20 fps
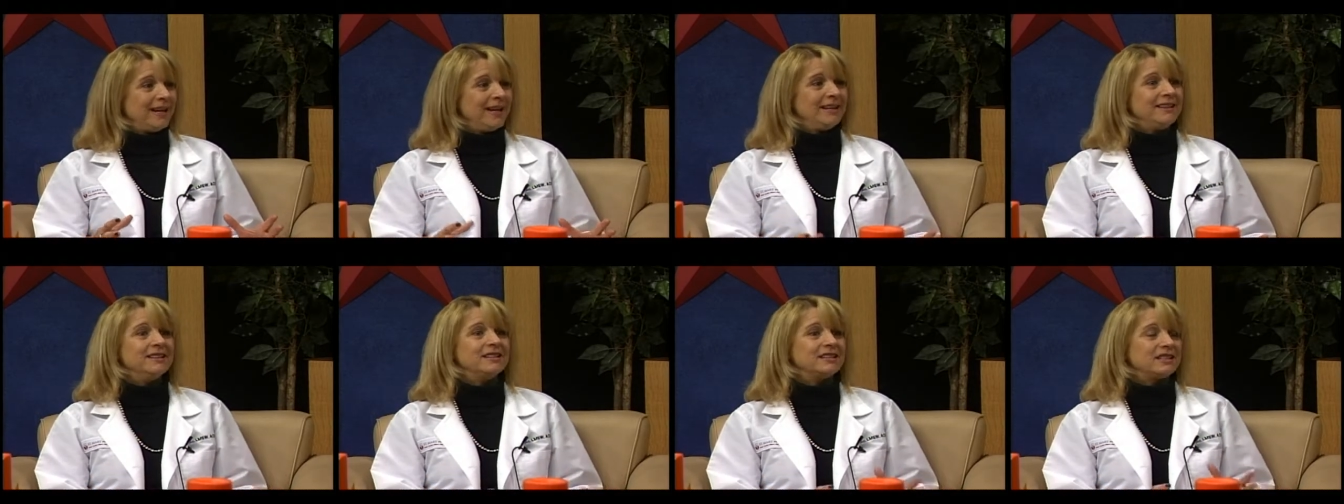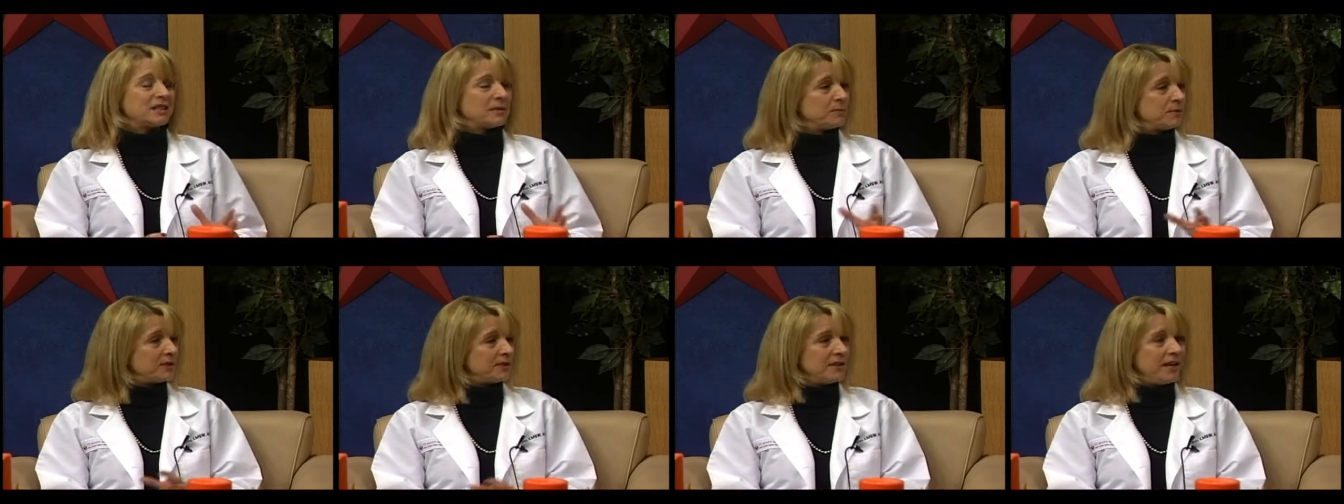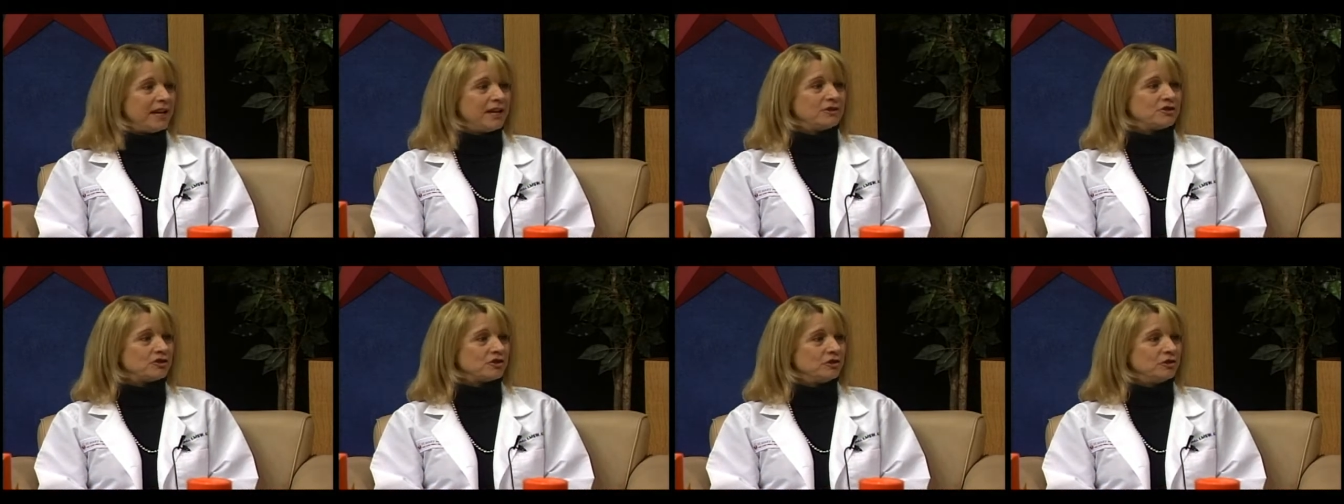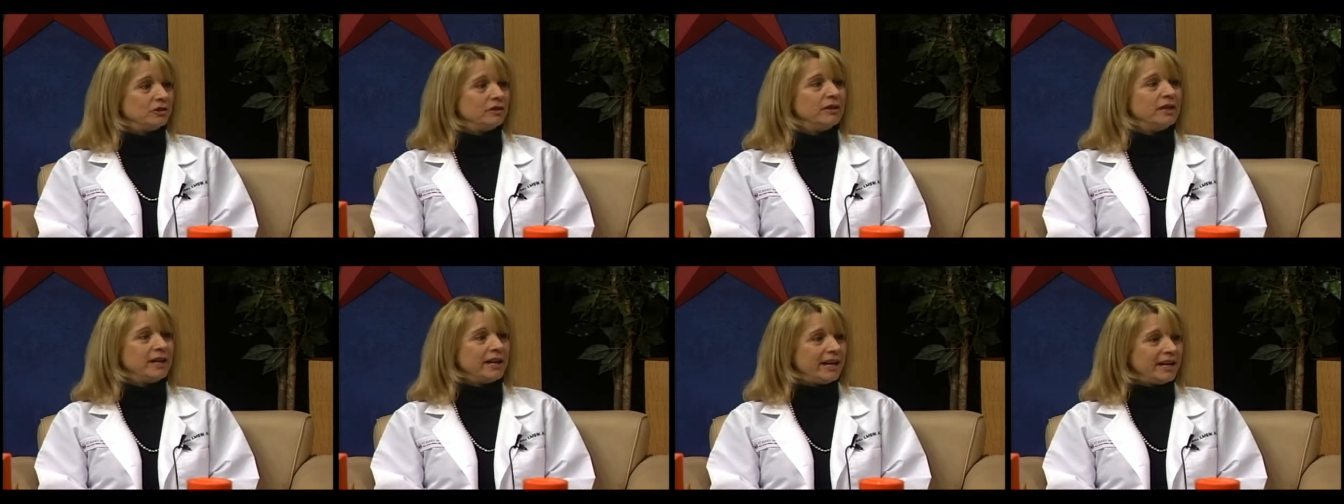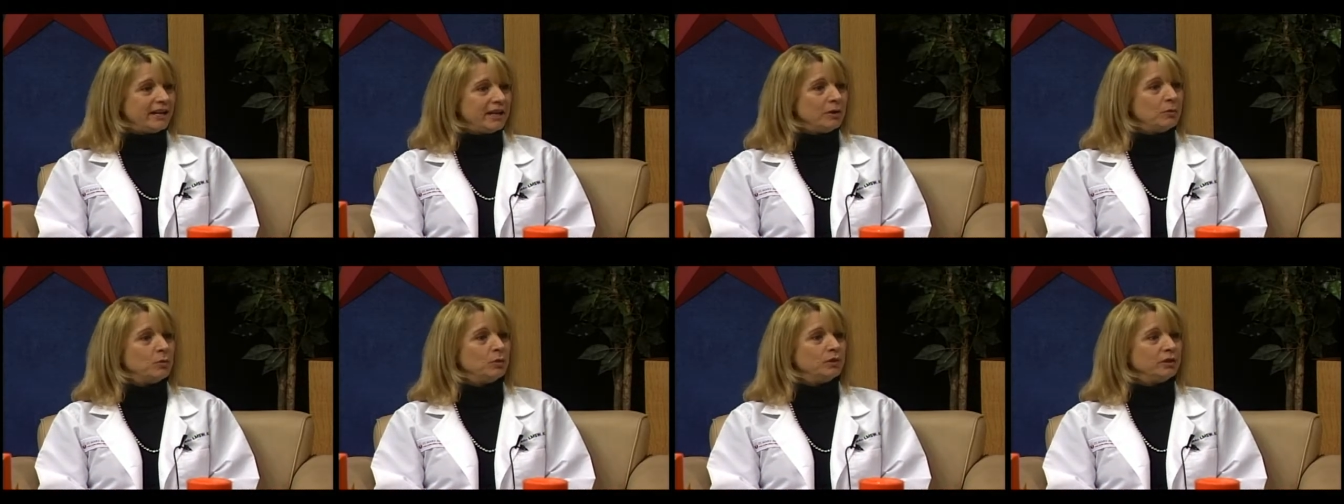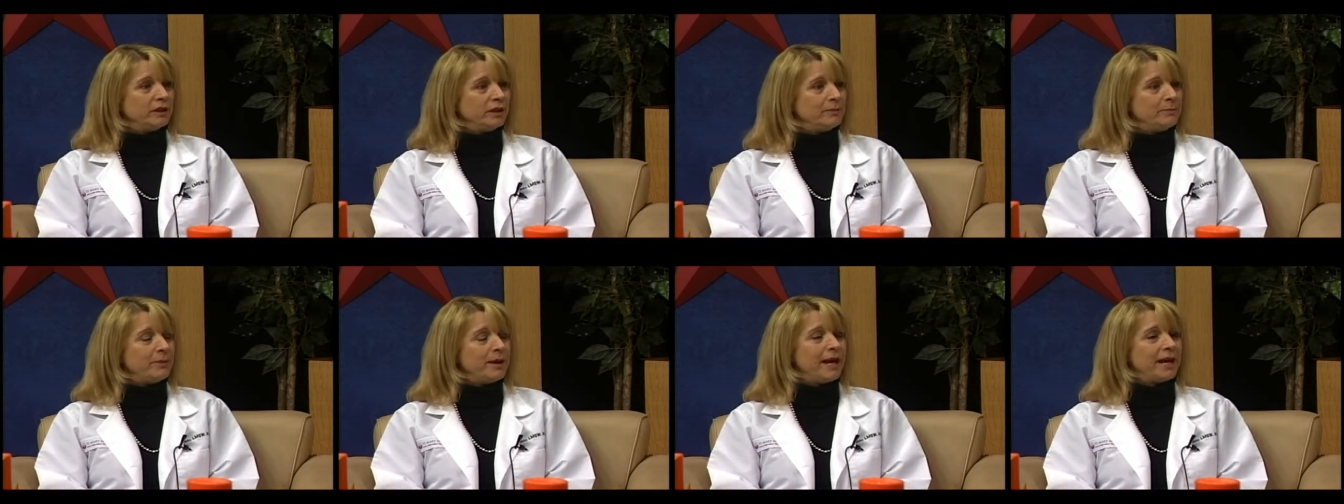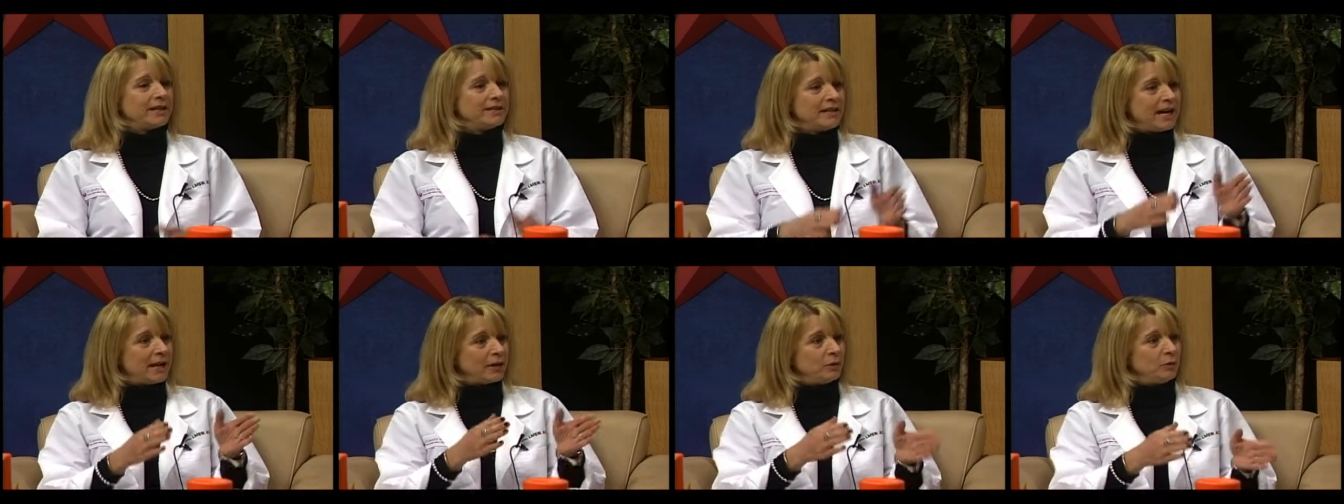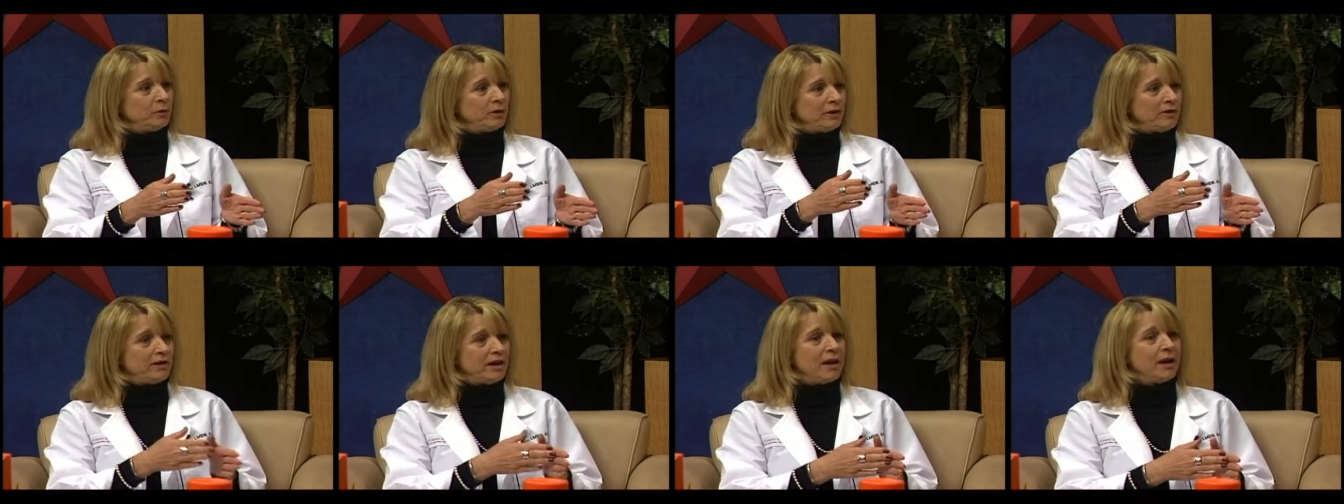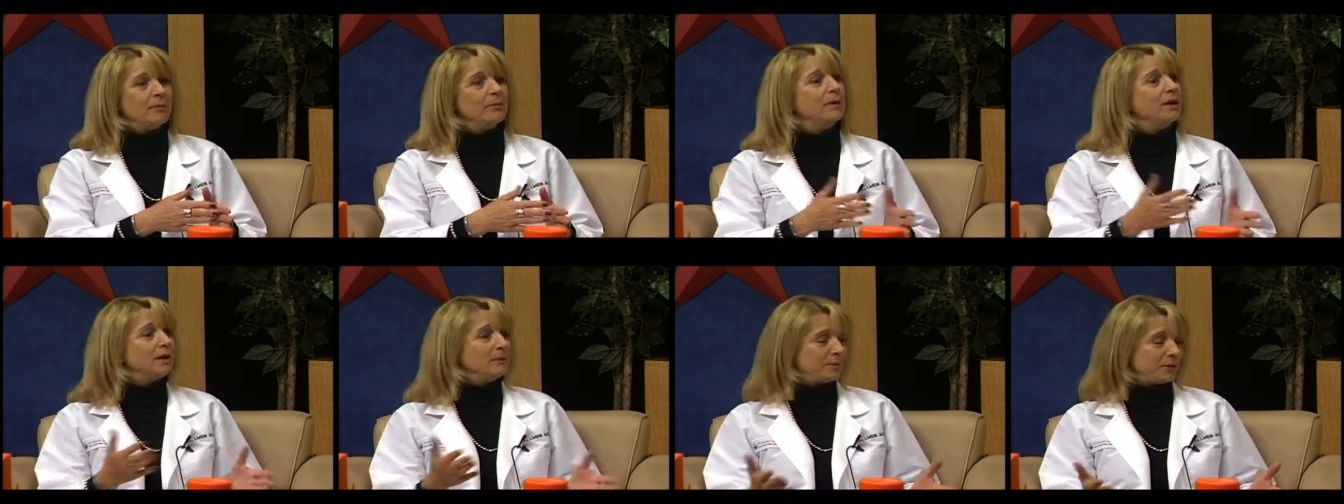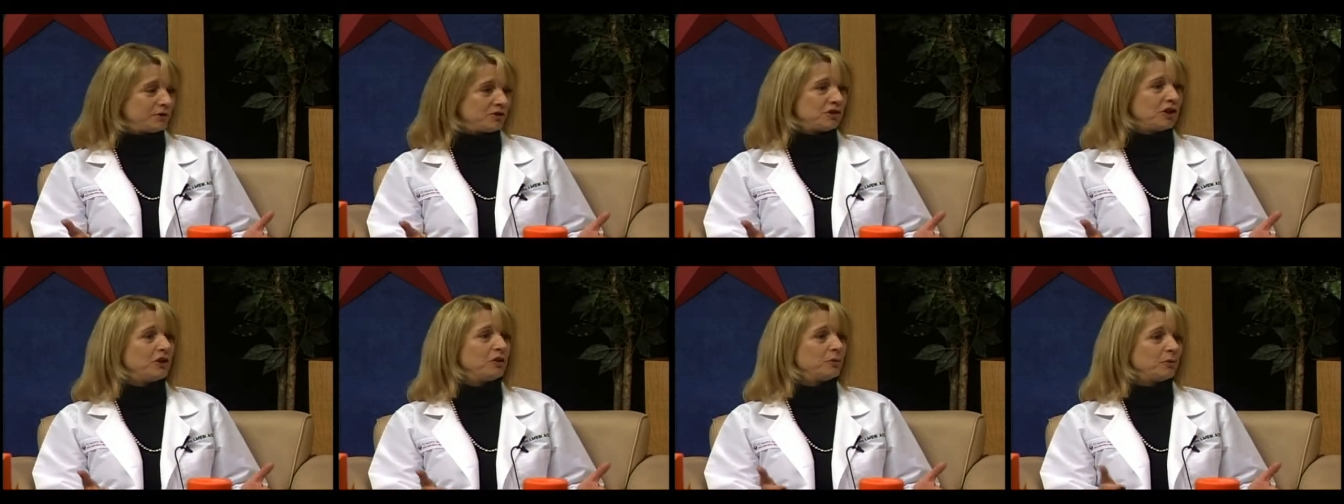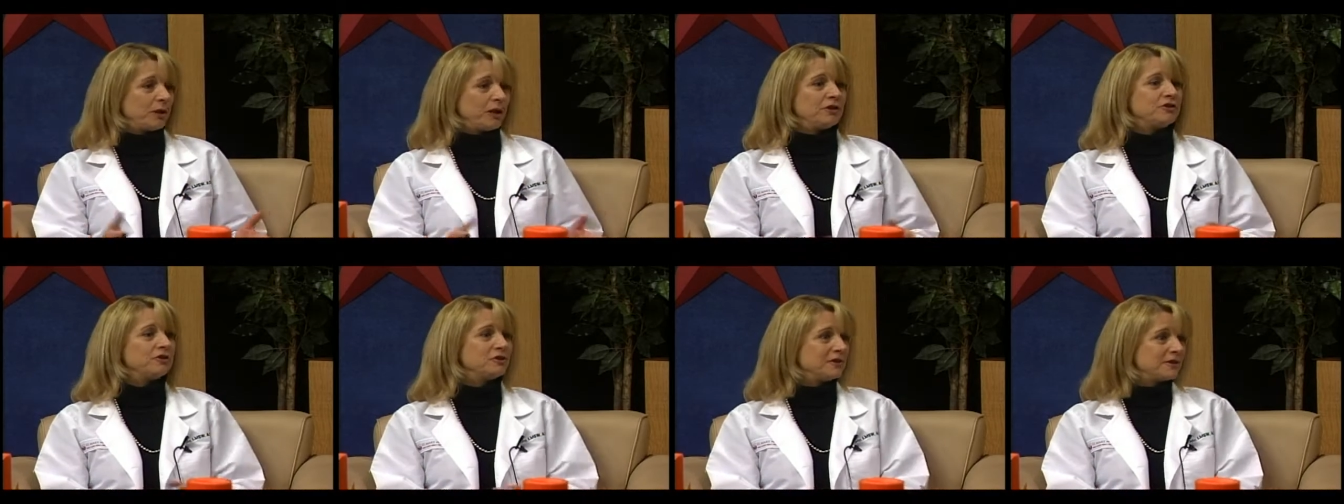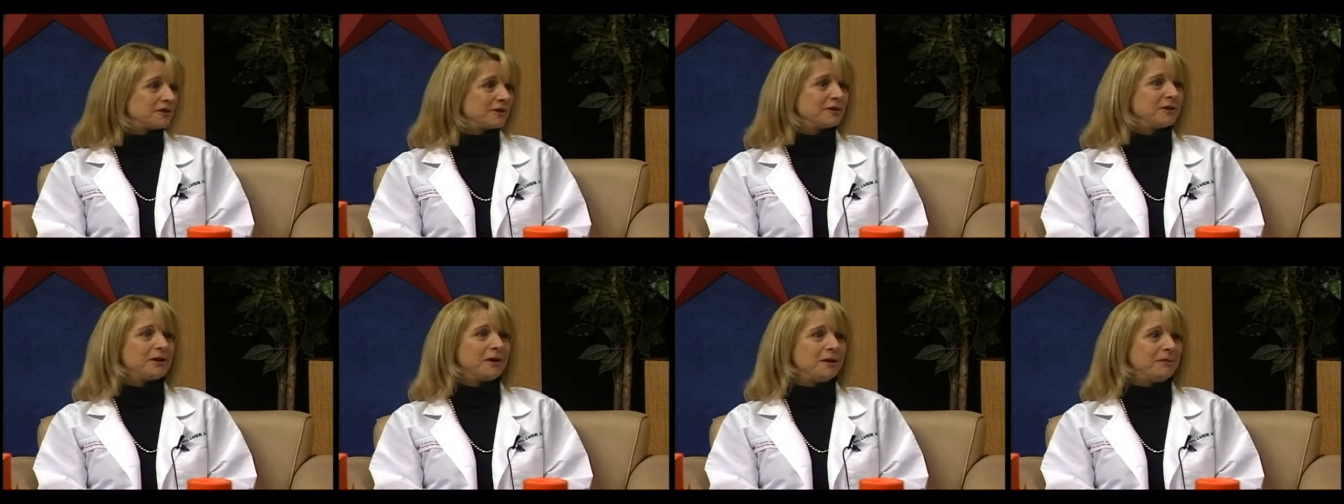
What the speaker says: and it's substantial, and it will impact not only them, but generations to